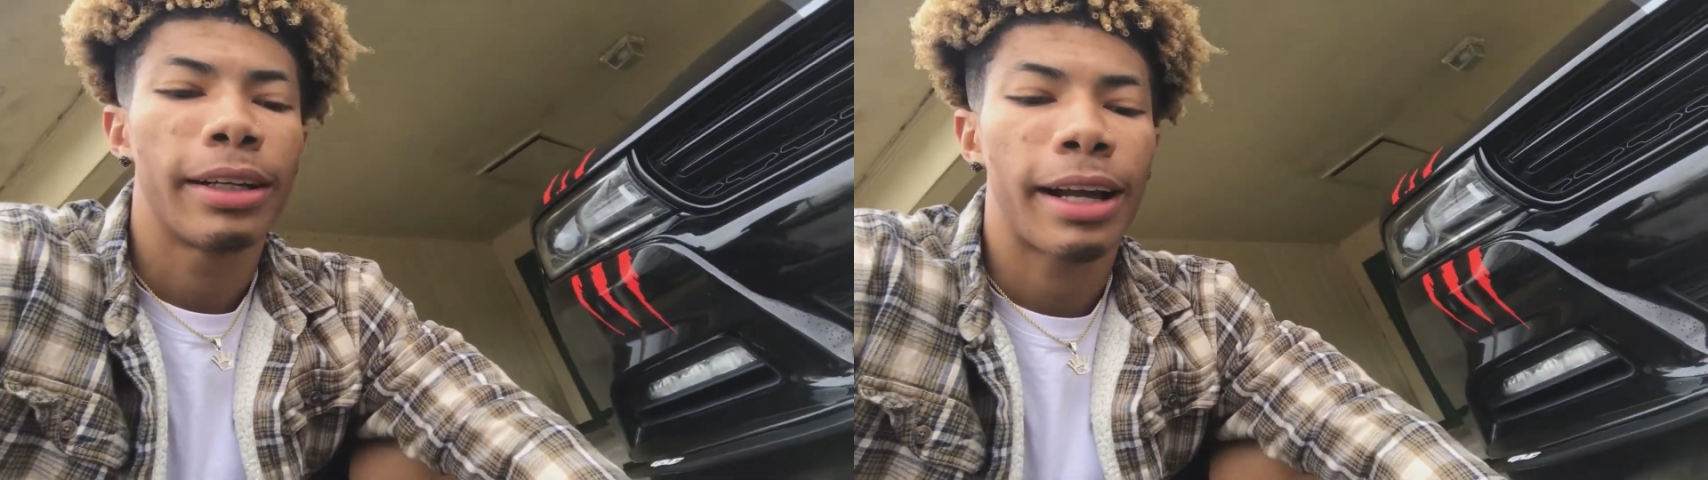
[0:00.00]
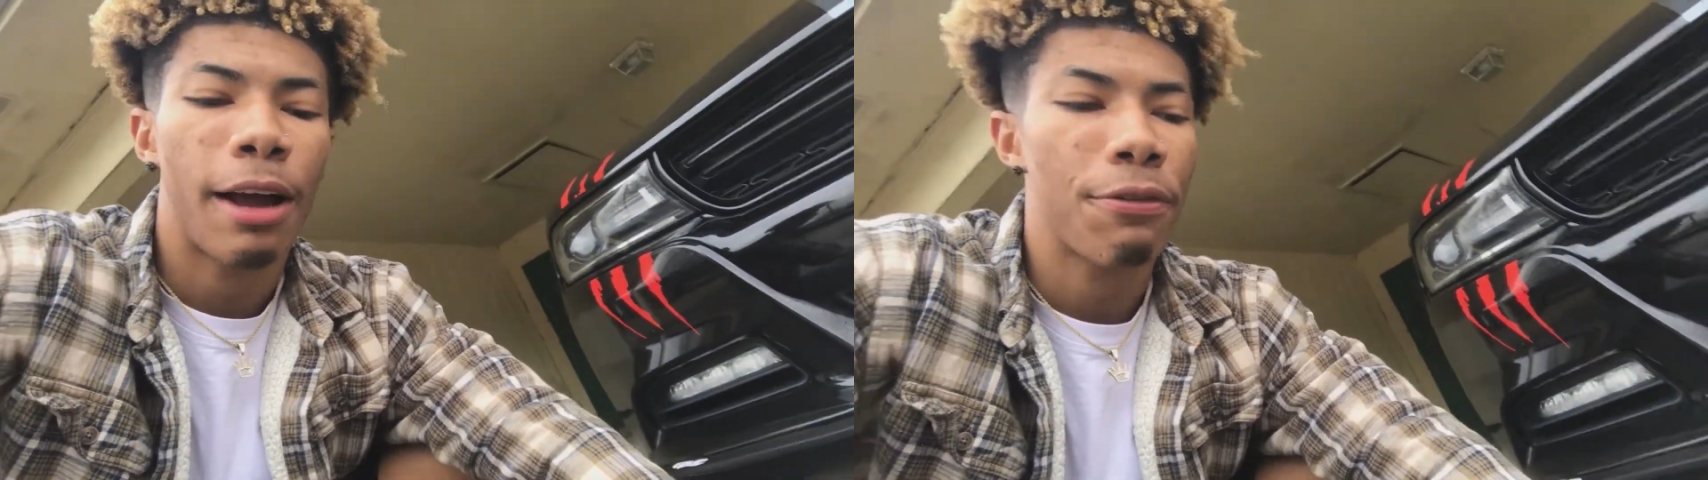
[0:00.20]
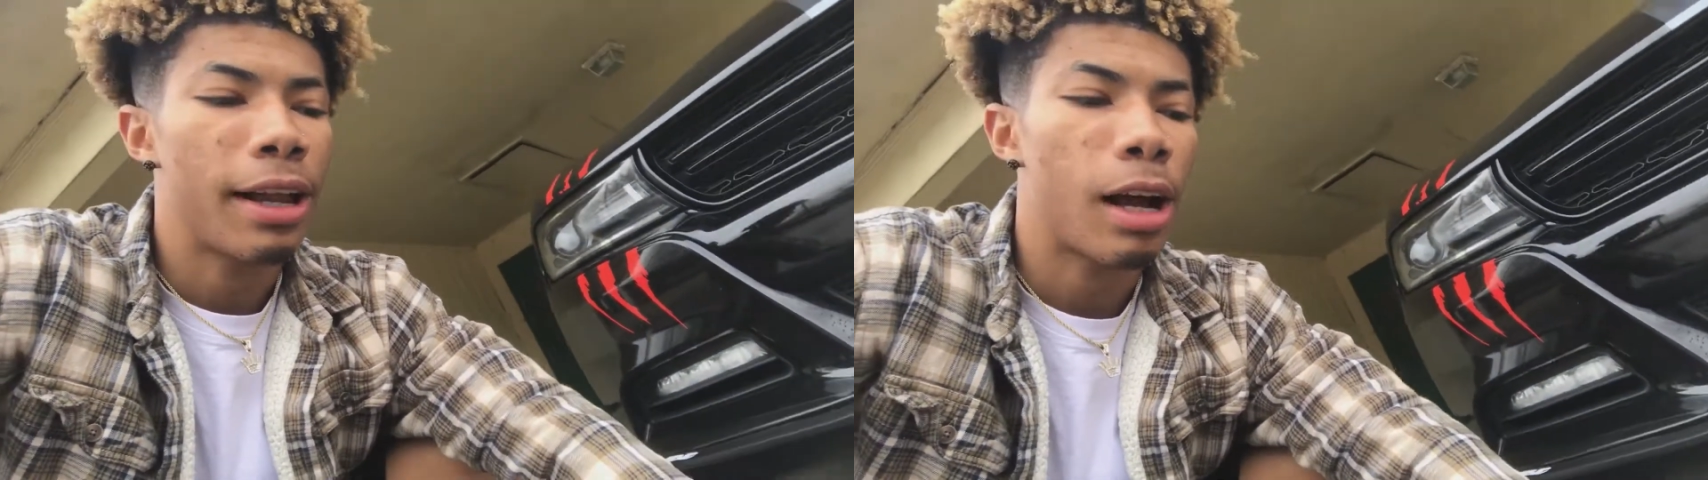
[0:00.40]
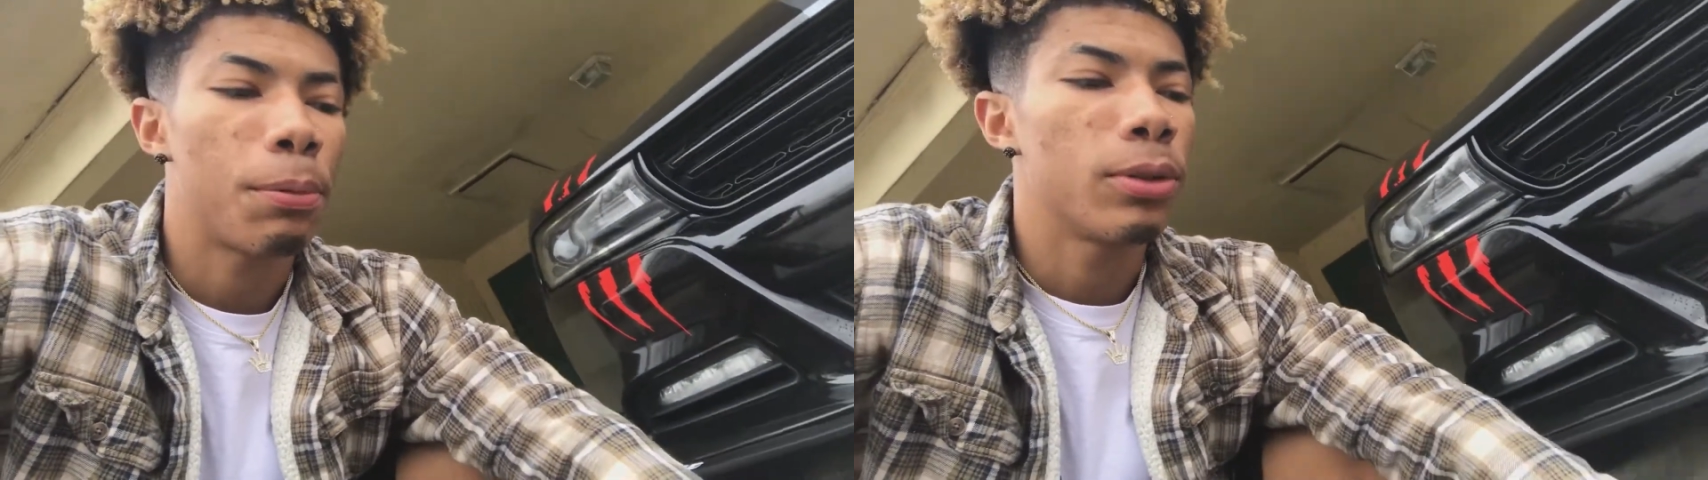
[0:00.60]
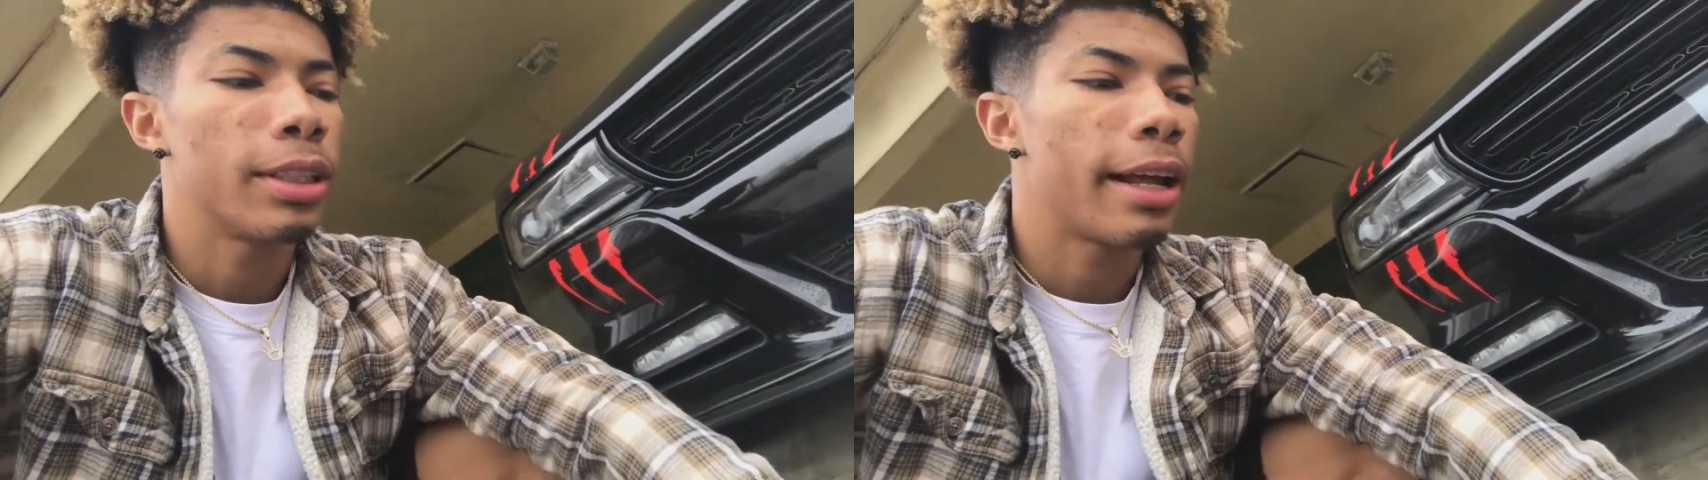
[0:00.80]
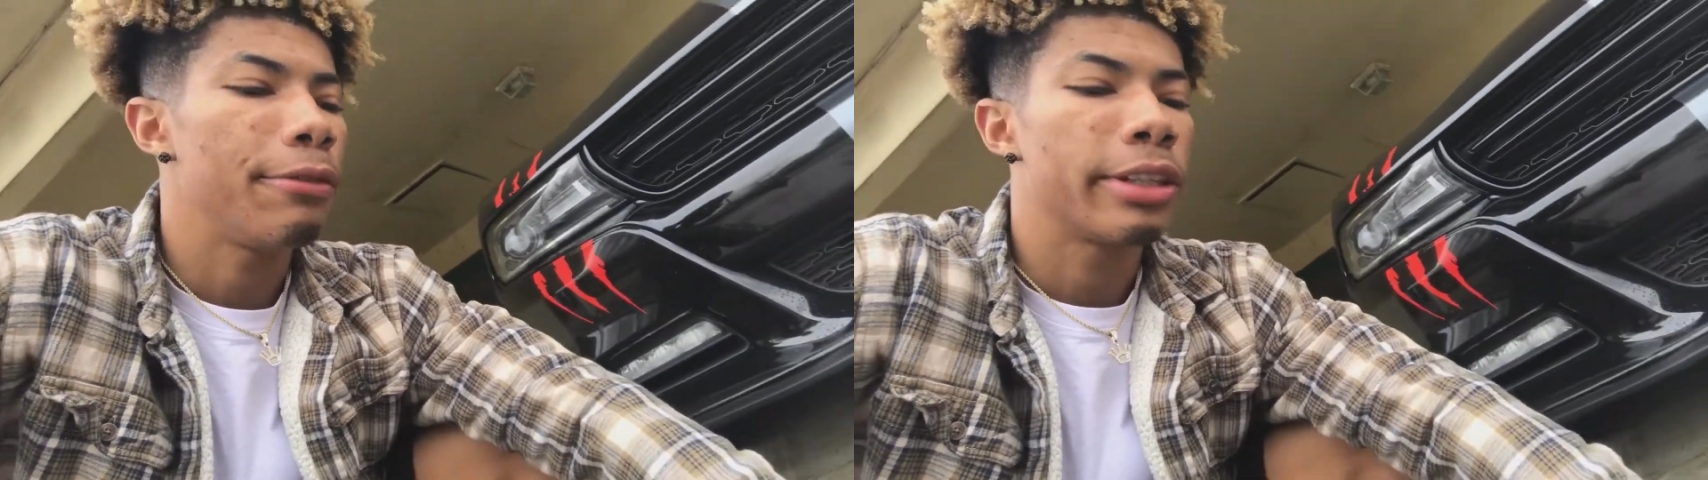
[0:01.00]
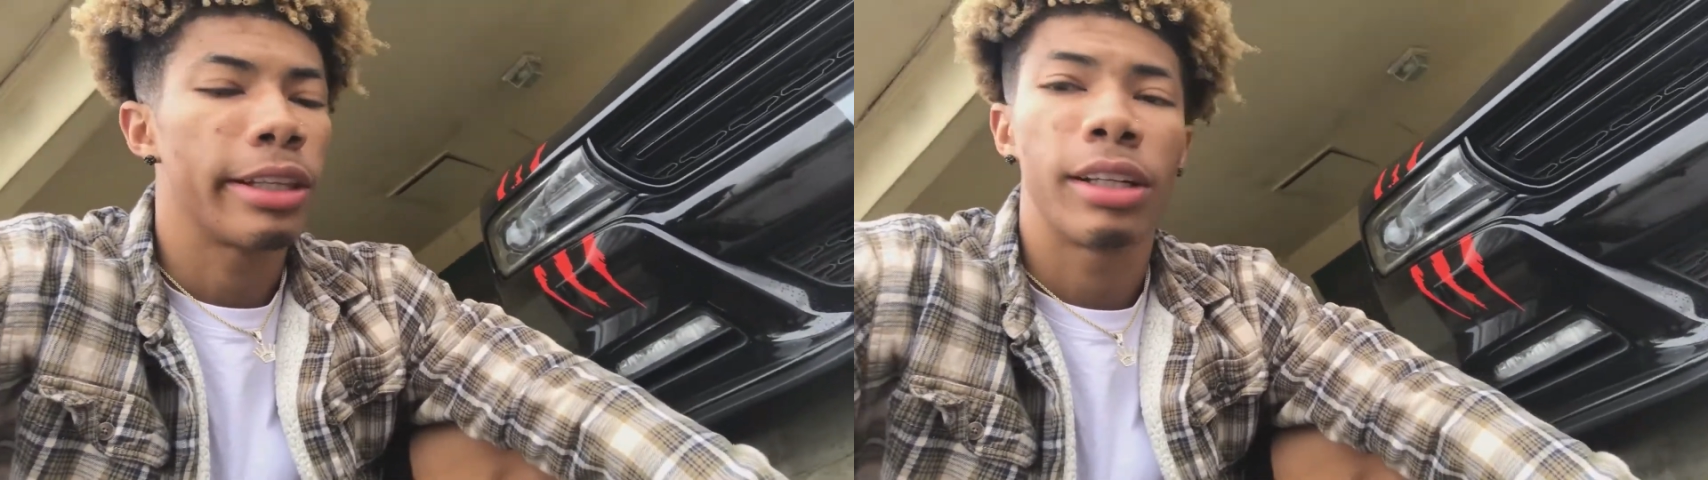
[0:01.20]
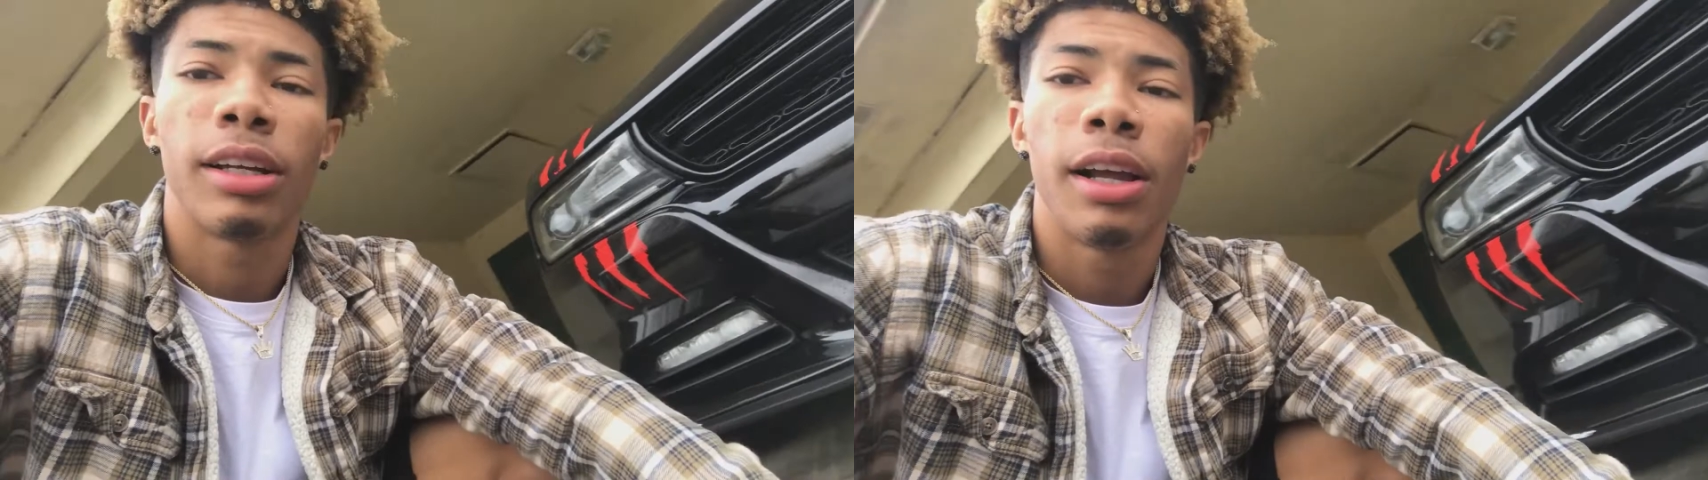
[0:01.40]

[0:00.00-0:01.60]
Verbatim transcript: Like I feel like I posted everything.